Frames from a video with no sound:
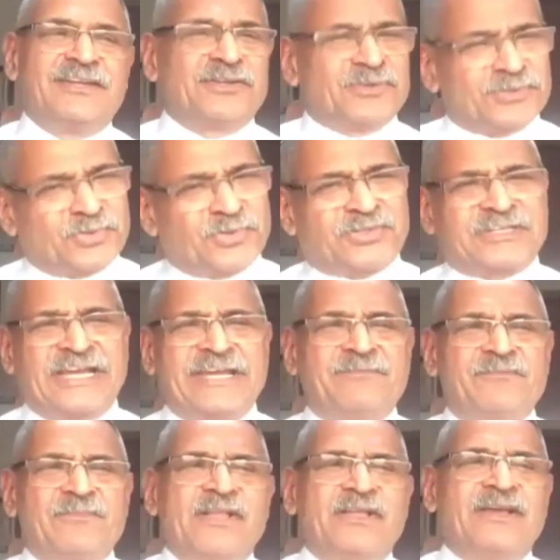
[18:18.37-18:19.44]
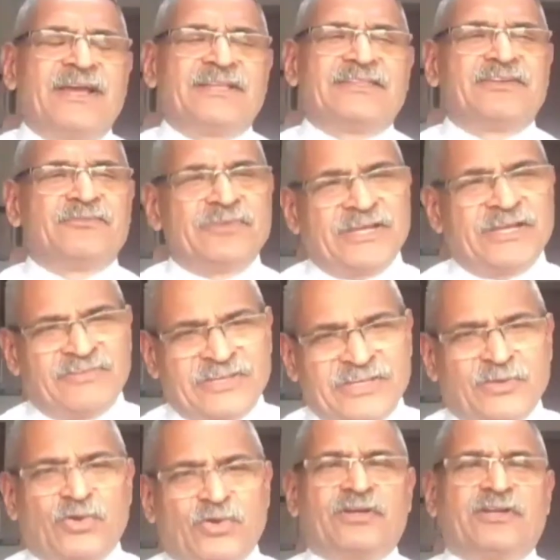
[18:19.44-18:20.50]
It was a good time. I think we had
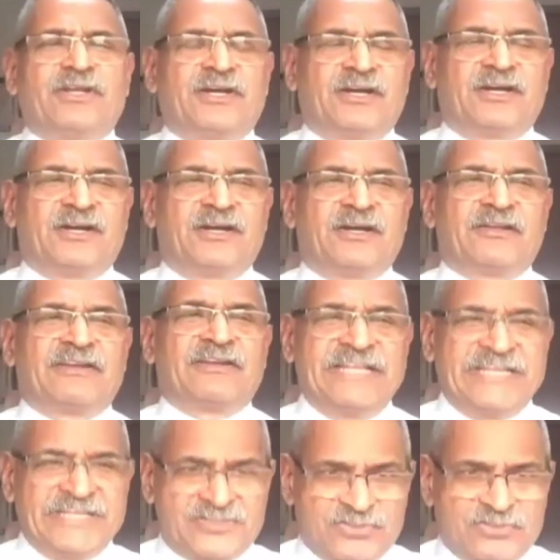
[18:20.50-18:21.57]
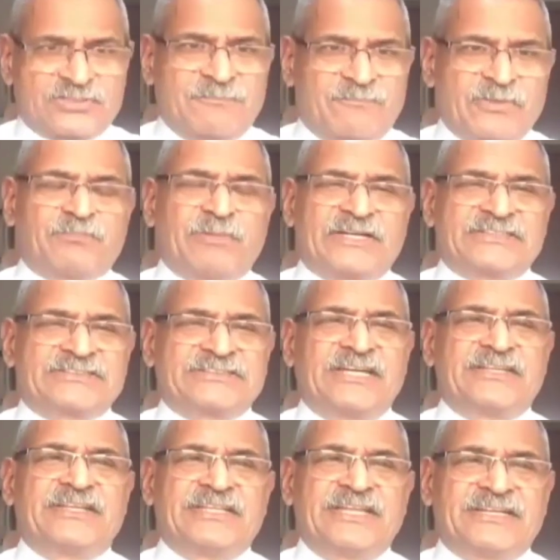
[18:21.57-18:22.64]
very good relationship with
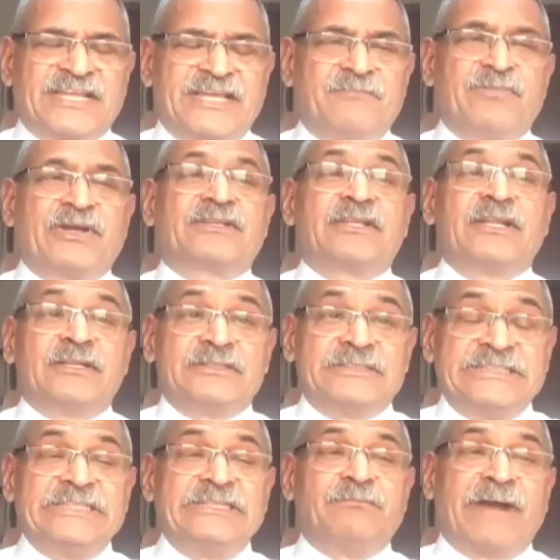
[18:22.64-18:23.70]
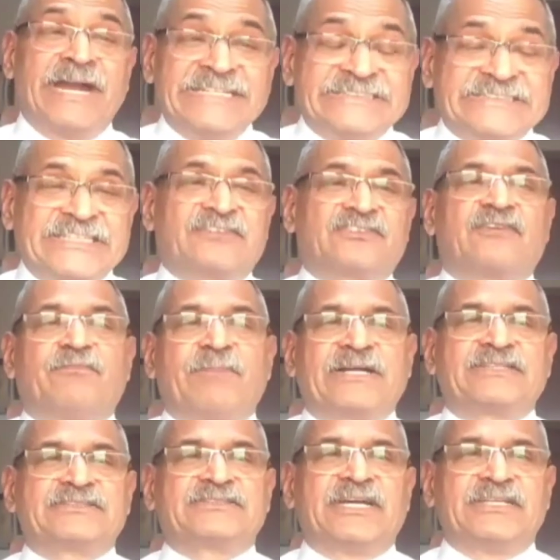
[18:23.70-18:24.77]
Pakistan at that time. But the mindset of
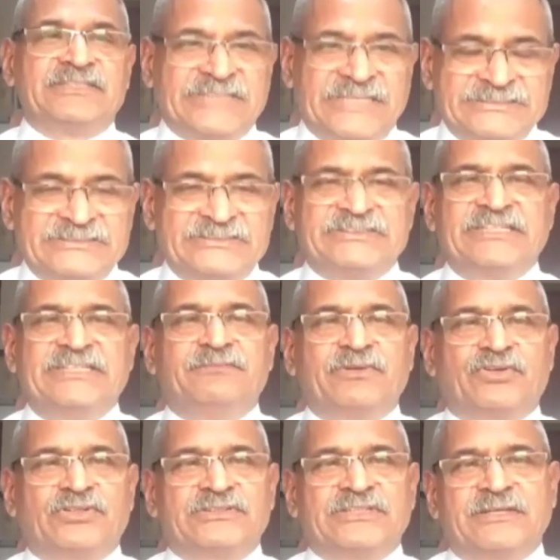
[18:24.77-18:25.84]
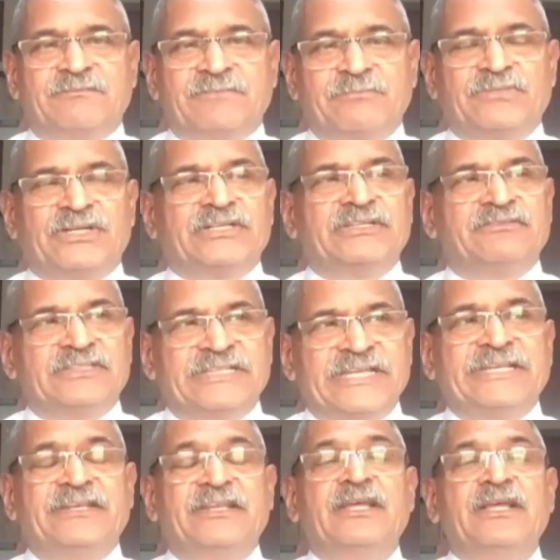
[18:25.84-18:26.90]
Pakistanis hadn't changed, because I remember even
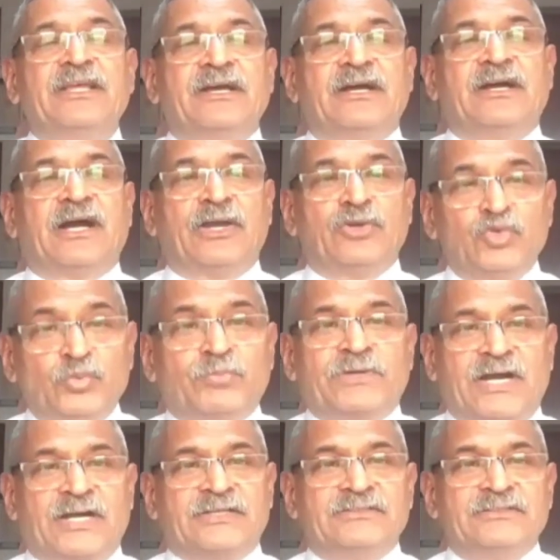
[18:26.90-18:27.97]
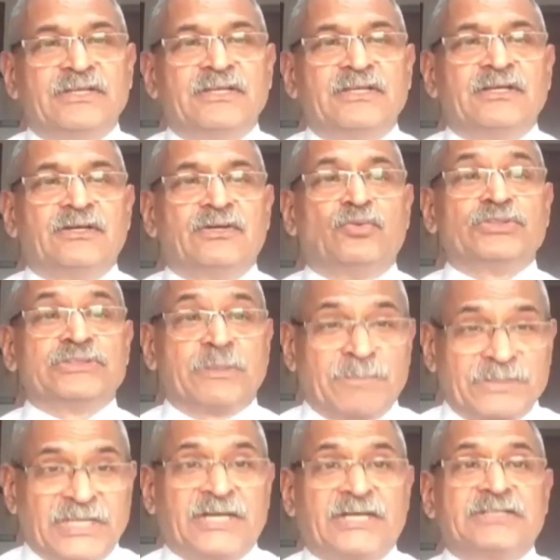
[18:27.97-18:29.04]
then, Ayub Khan, who was a
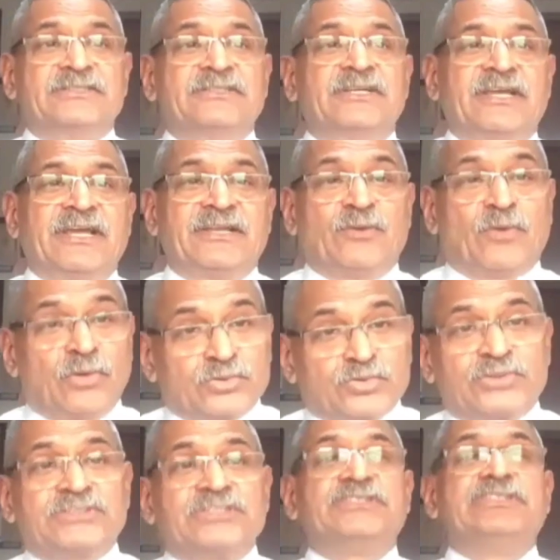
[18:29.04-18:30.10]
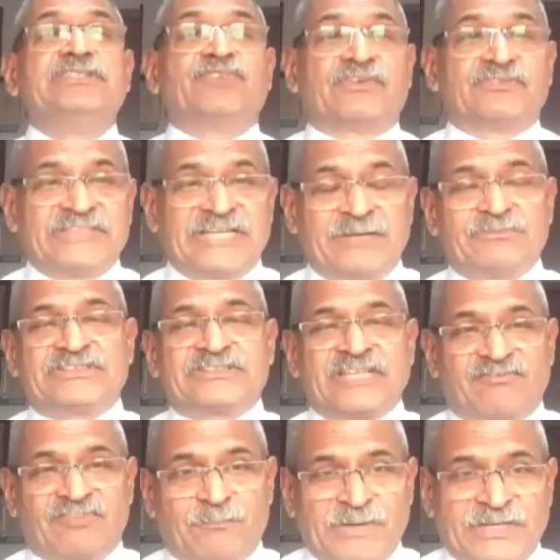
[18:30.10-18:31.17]
Pathan and also the chief of the army
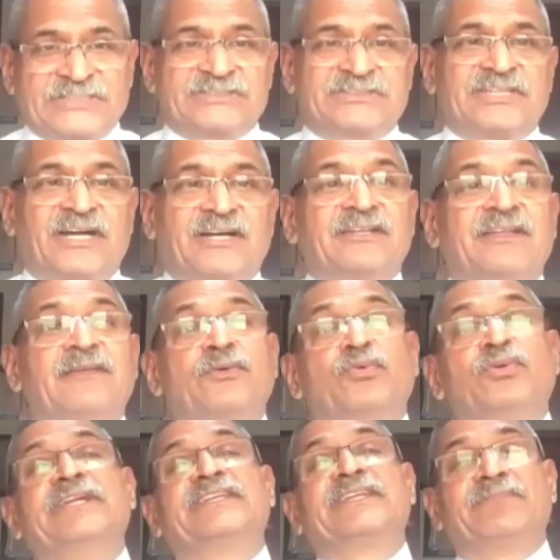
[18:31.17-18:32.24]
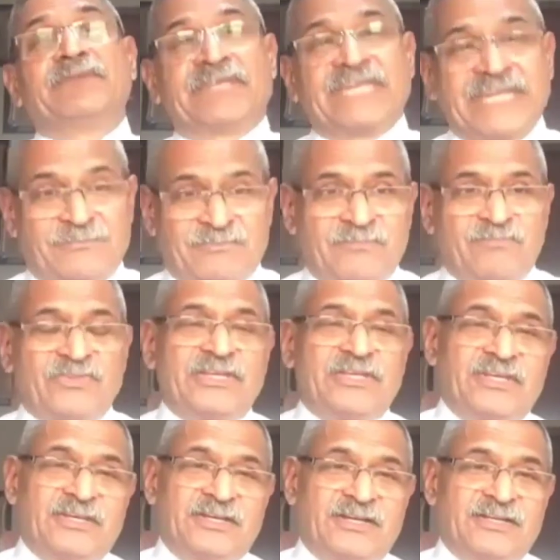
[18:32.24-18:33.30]
staff of Pakistan, who later became
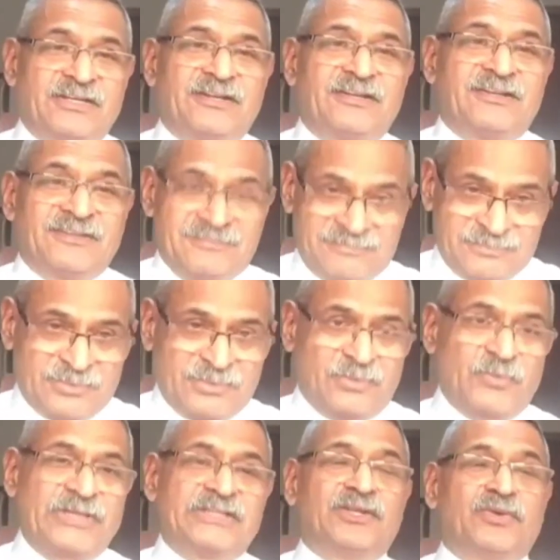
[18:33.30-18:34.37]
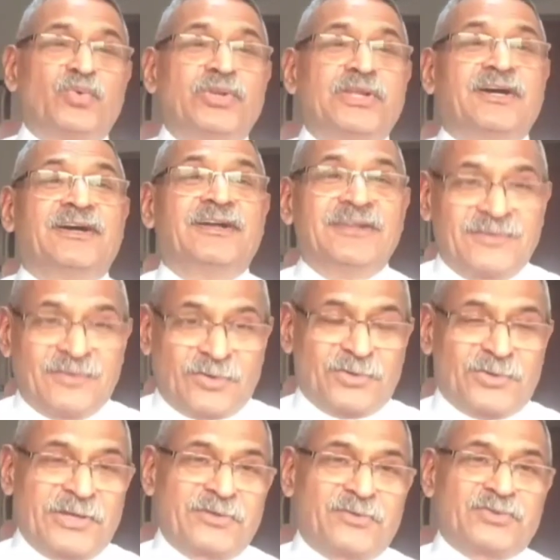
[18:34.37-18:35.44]
the ruler,
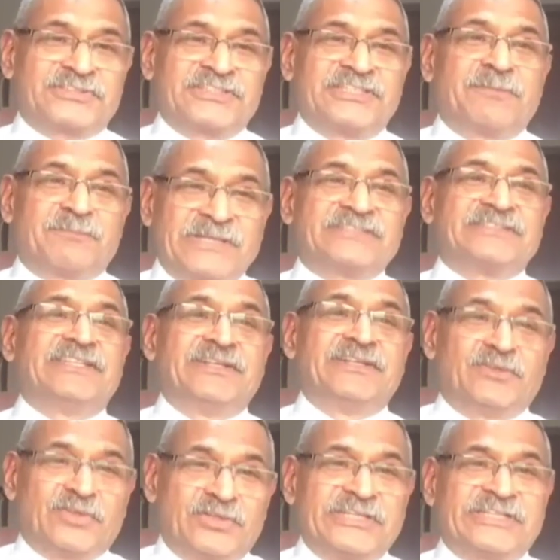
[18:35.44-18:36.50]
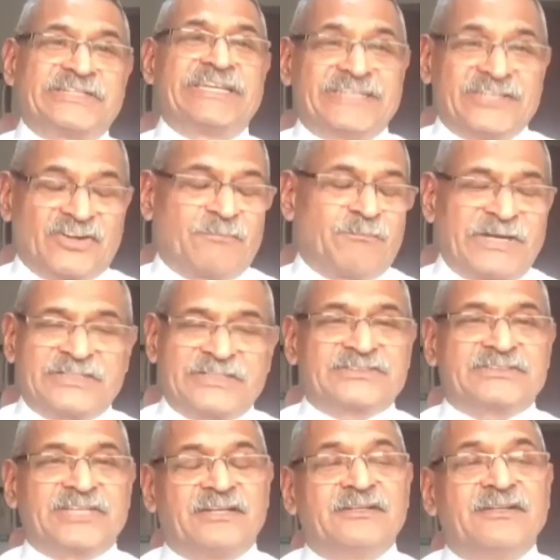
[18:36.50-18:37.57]
or I could say the president or dictator of
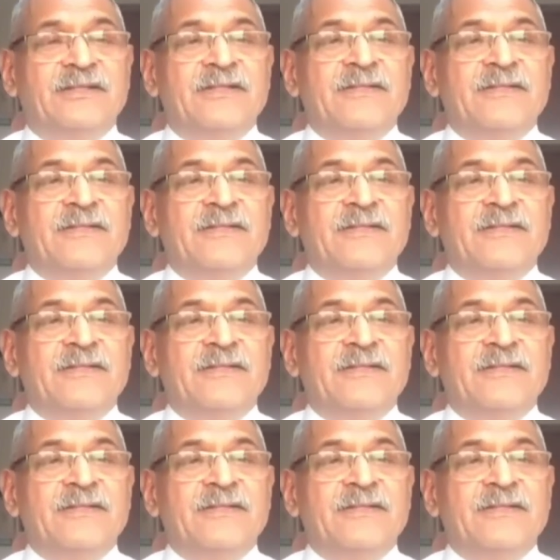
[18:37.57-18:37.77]
Pakistan.